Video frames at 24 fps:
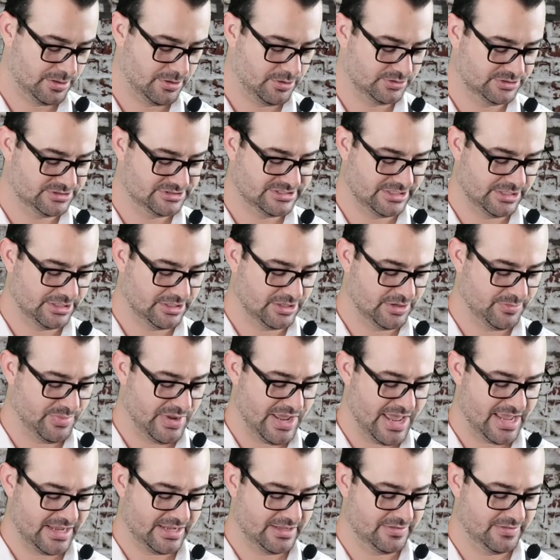little silica
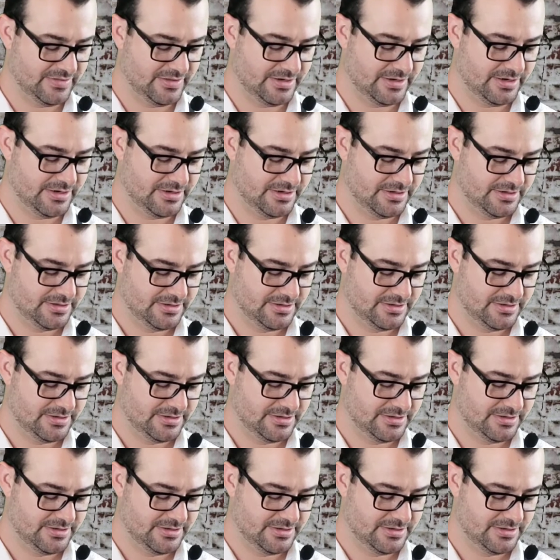packet there.